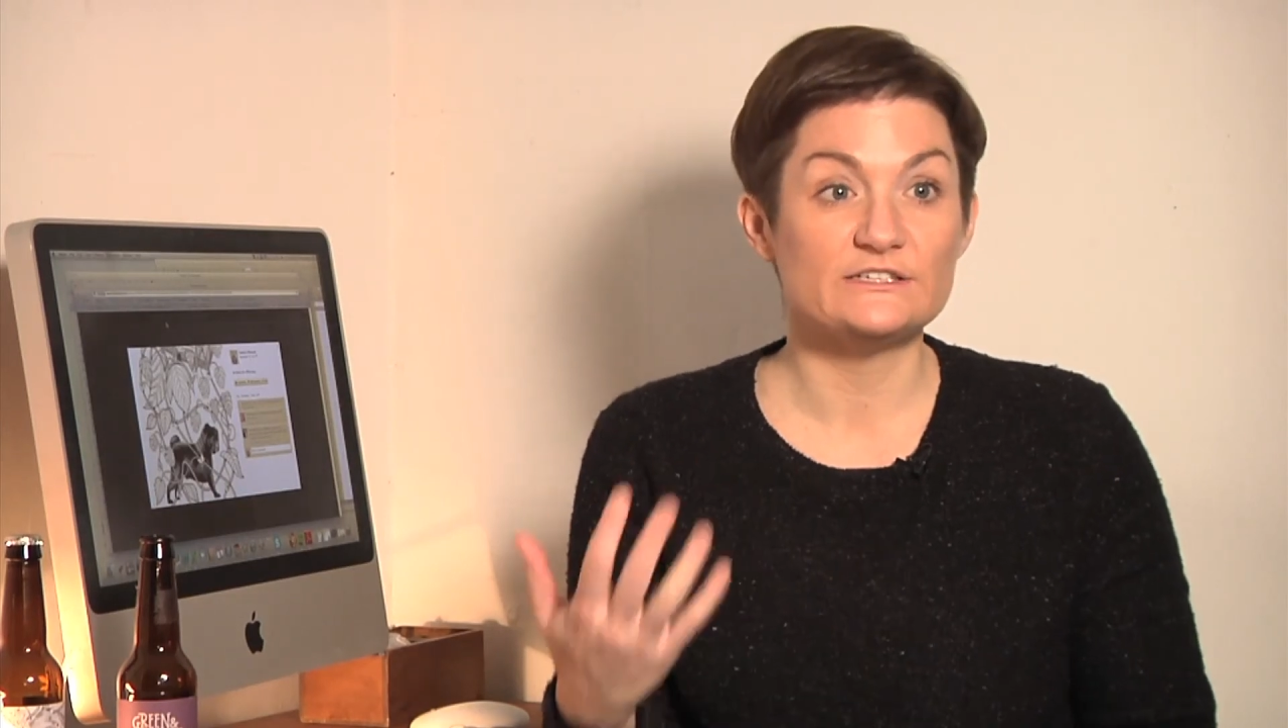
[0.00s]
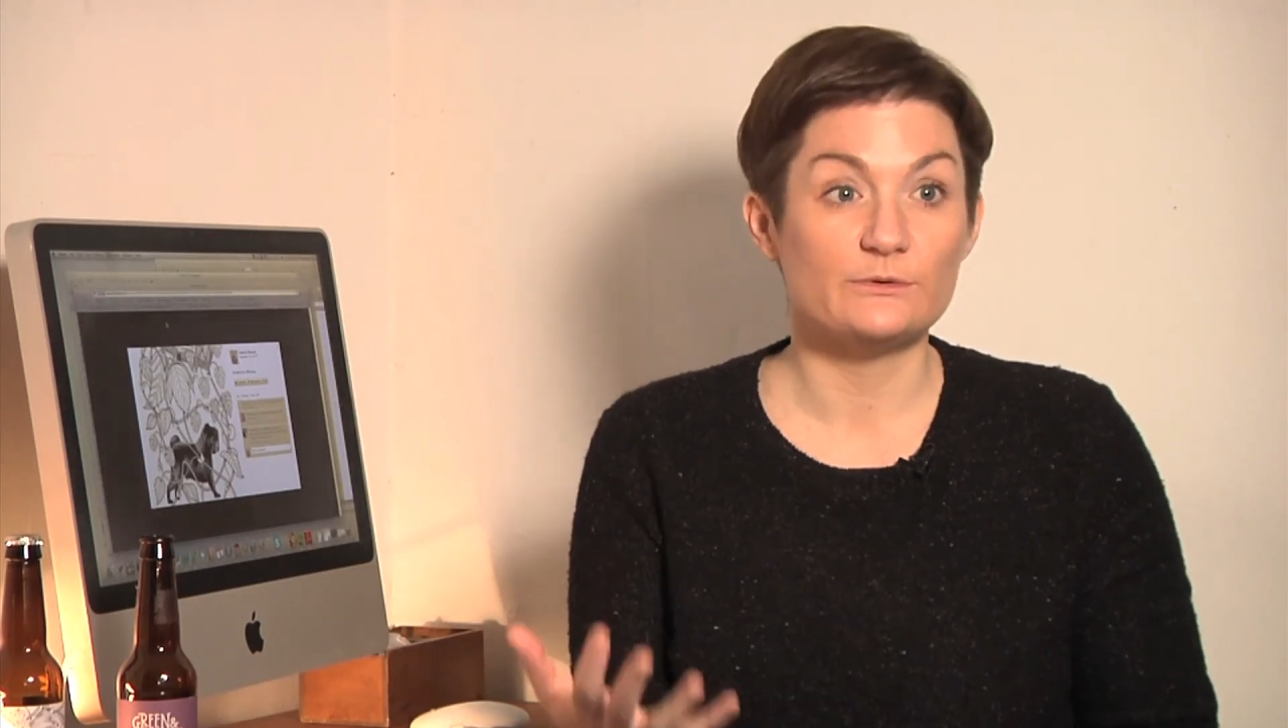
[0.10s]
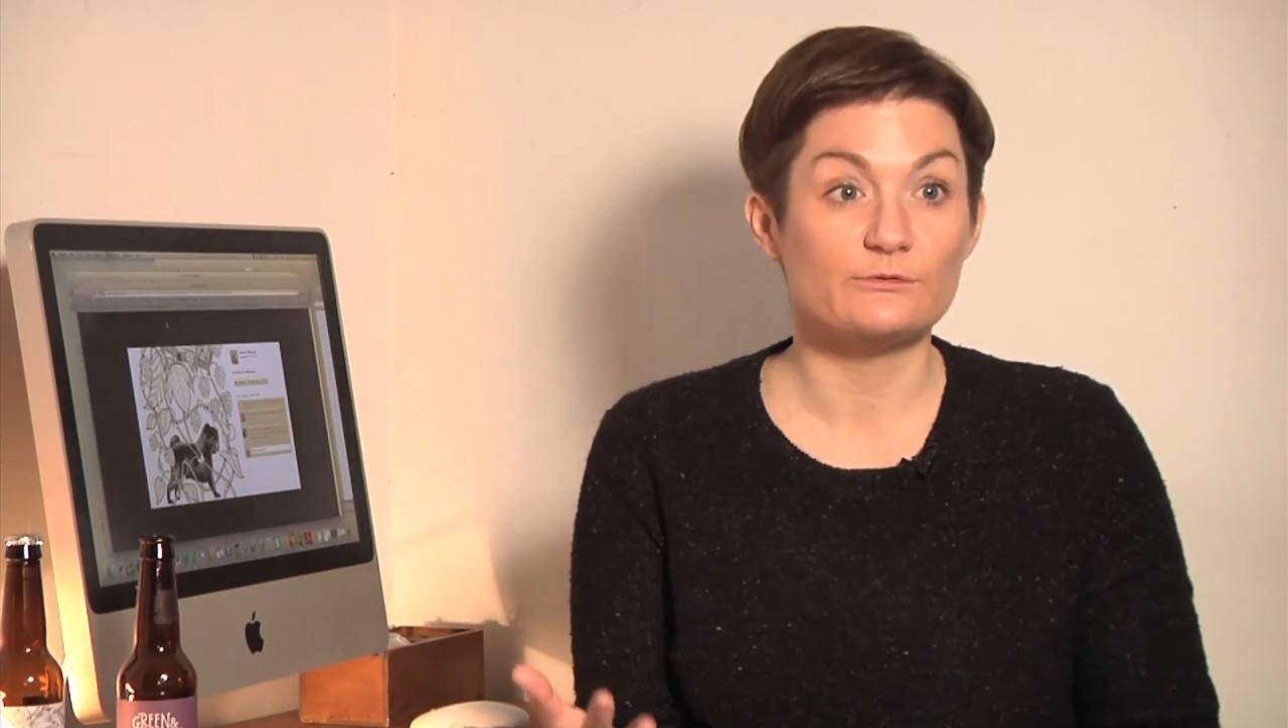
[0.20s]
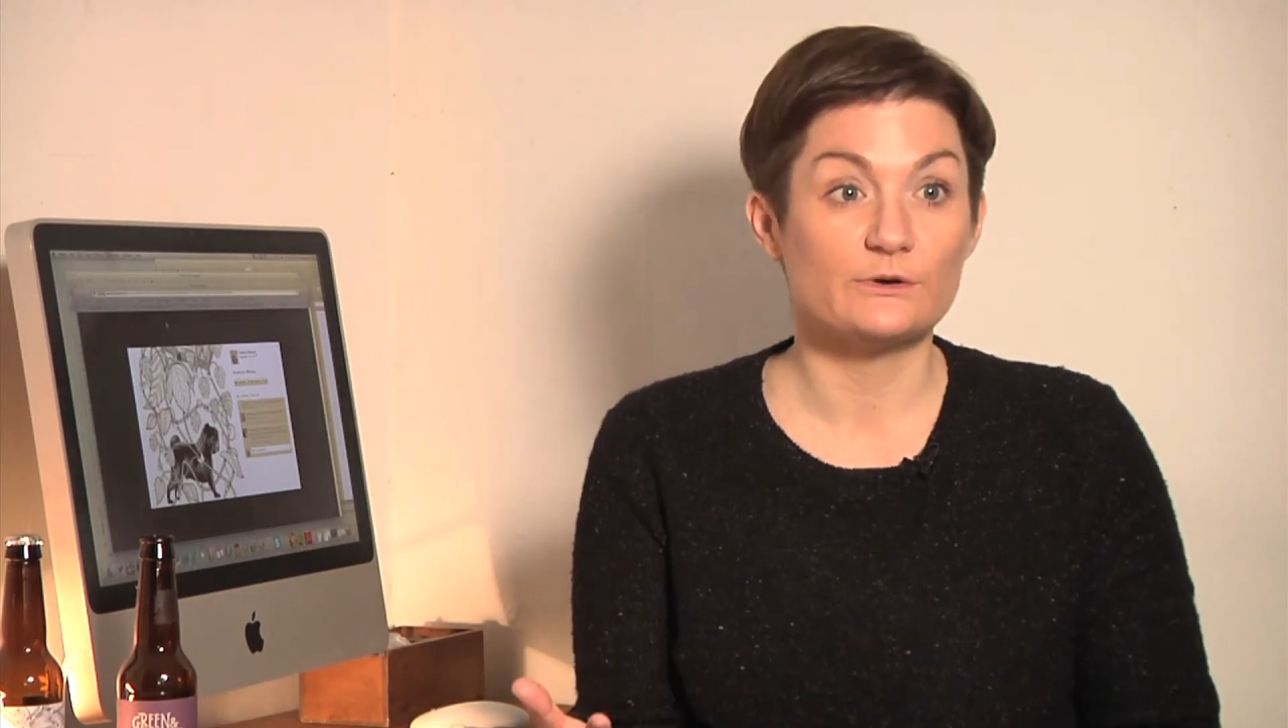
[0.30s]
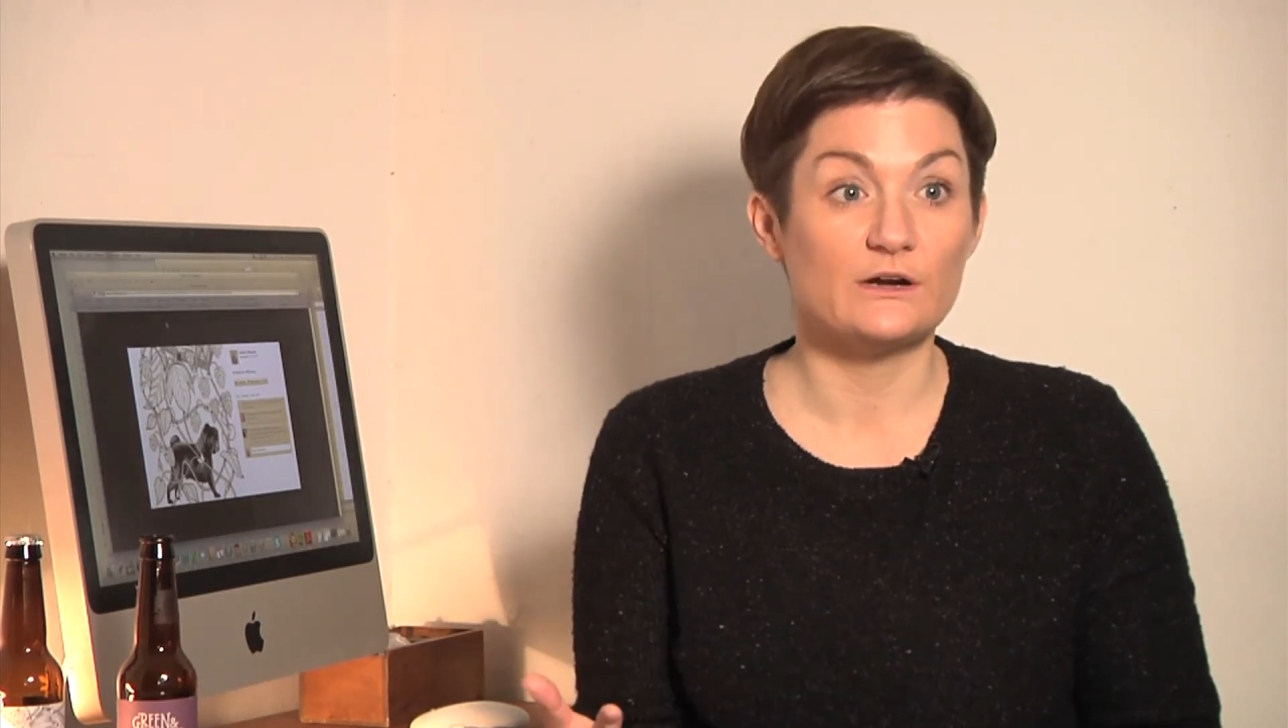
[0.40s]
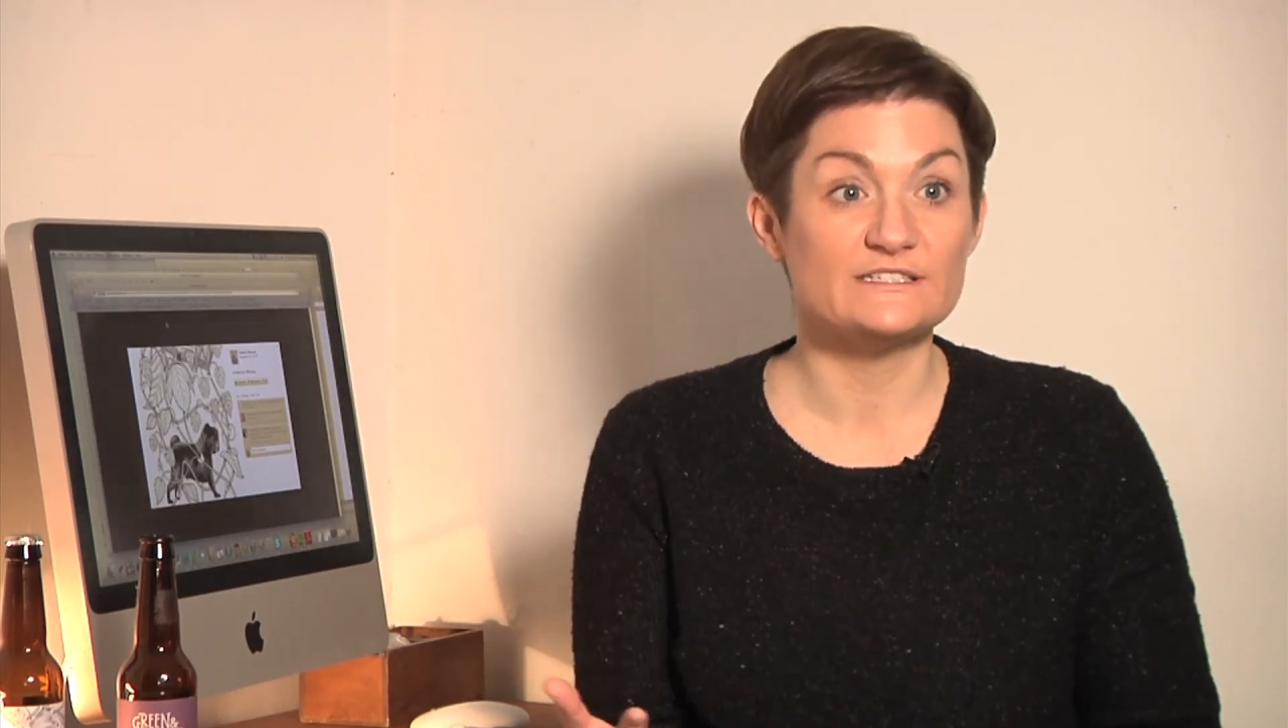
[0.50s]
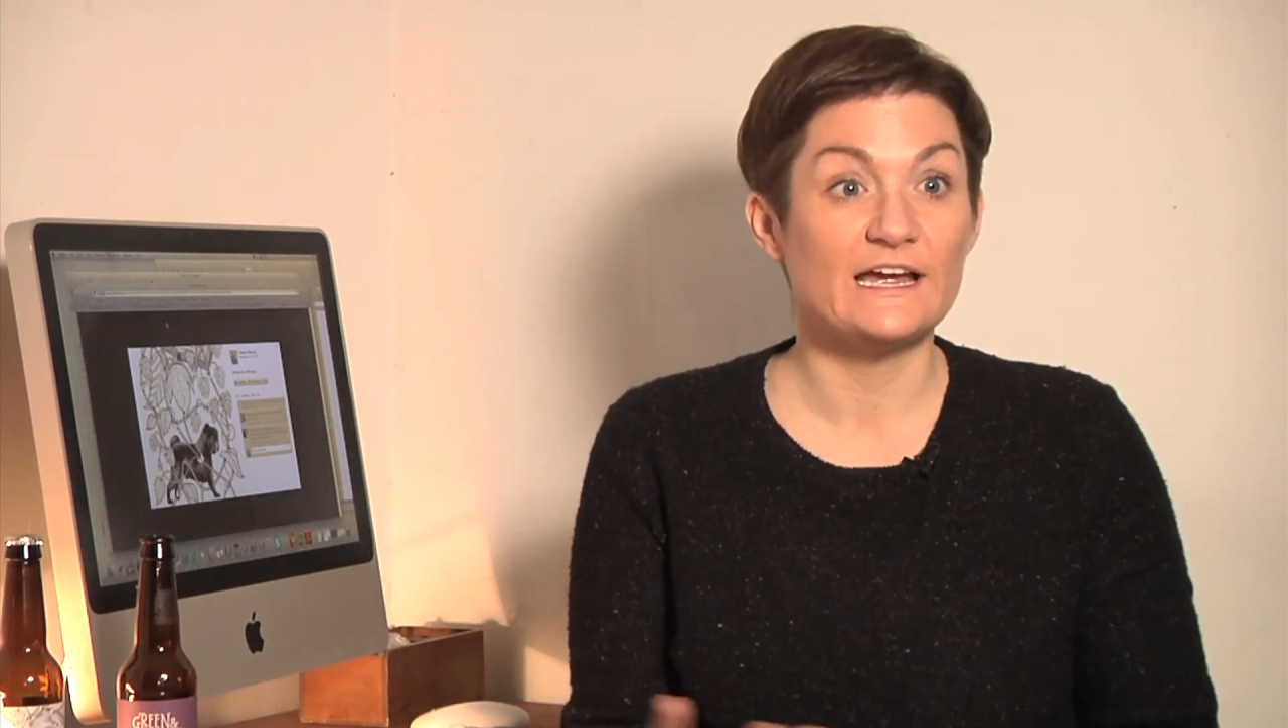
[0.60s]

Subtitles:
with regard to